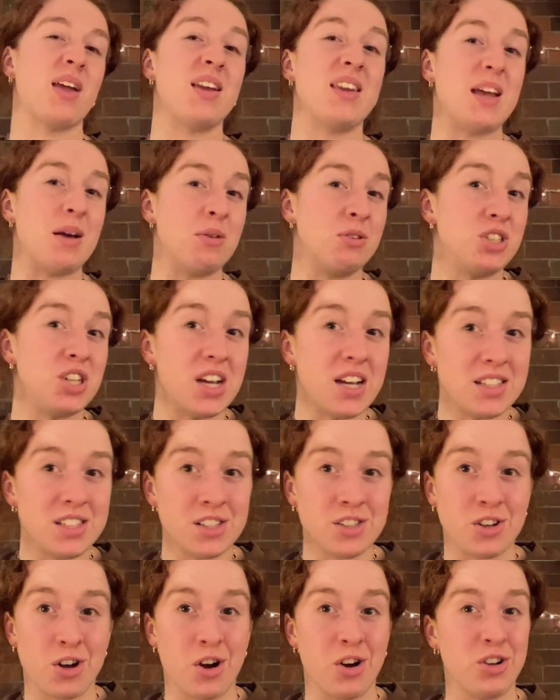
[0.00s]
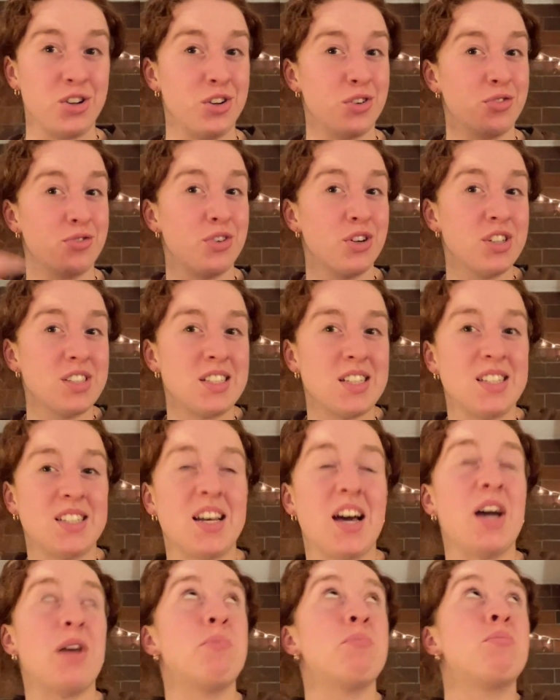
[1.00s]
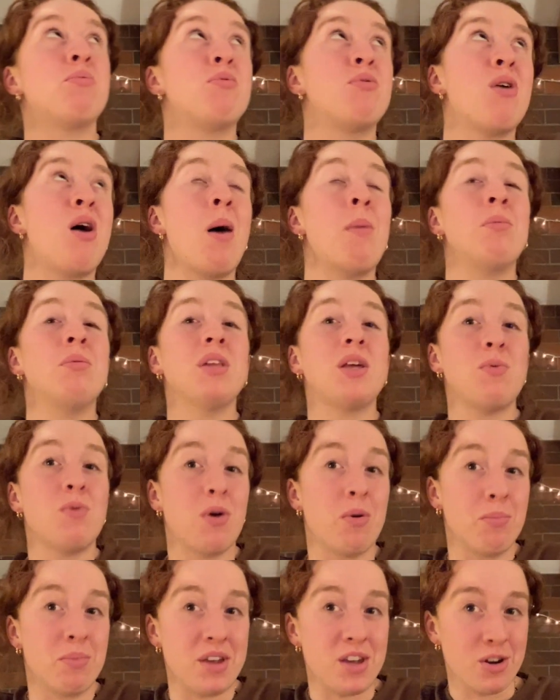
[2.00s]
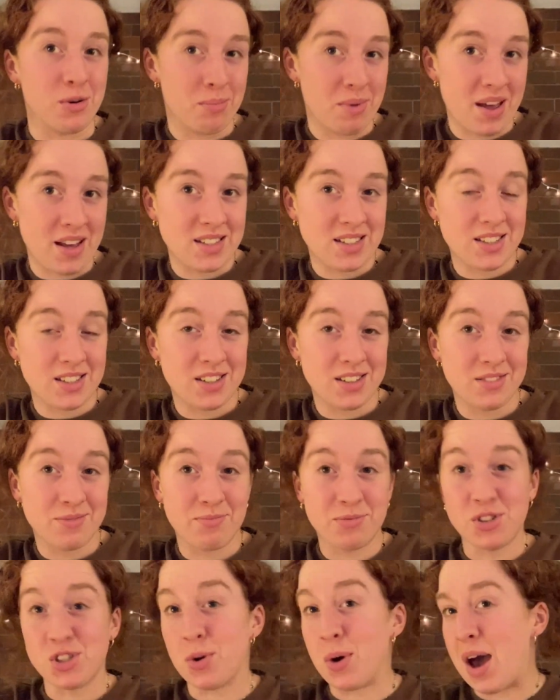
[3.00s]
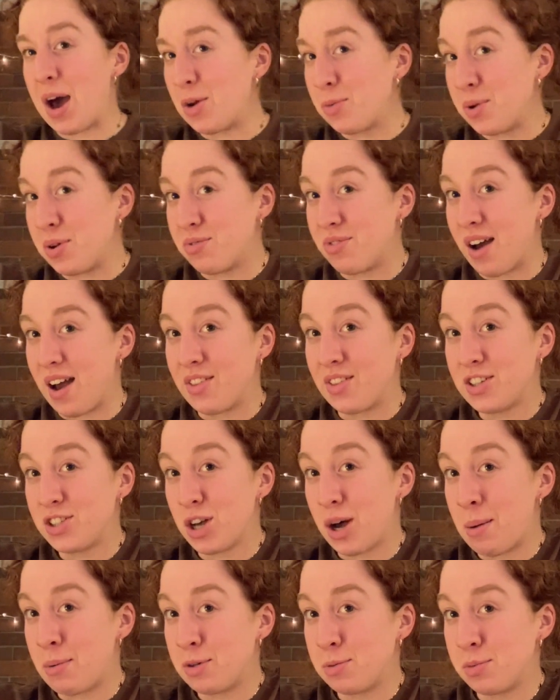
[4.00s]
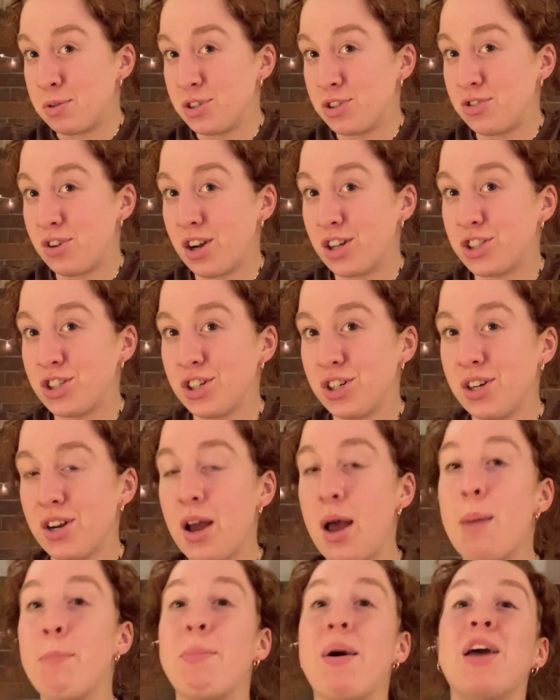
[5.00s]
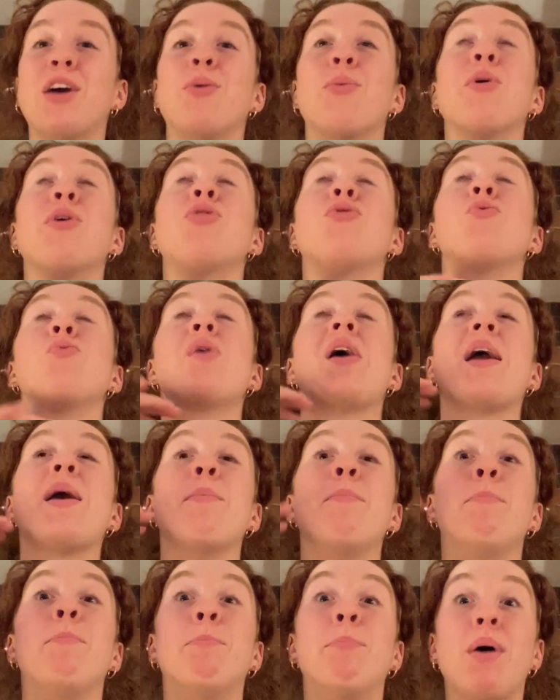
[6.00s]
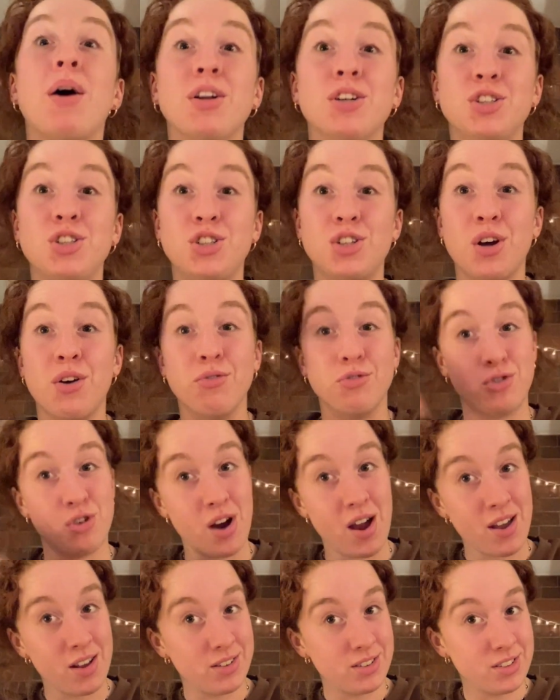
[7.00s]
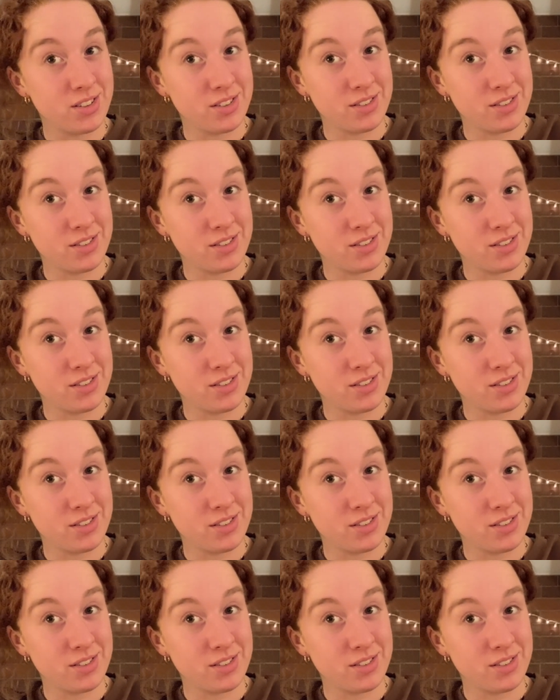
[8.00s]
Now, chances are your first design probably won't be your best. So how do we find this optimal structure? By going through a bunch of trials.